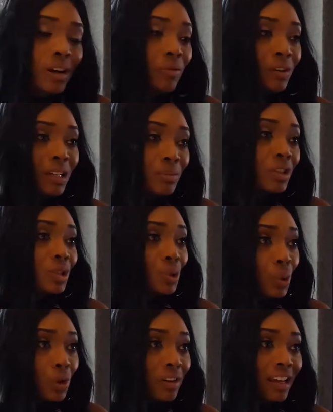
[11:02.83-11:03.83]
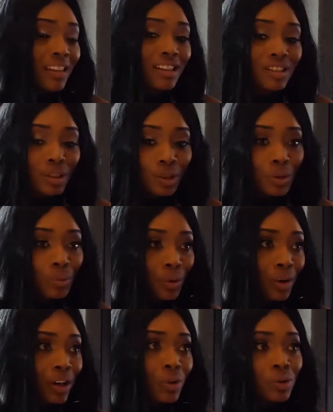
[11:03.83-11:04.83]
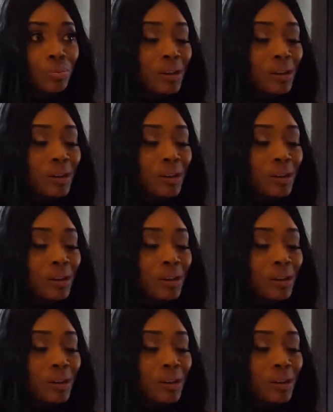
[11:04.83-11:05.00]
When I read him this story and there's a little boy whose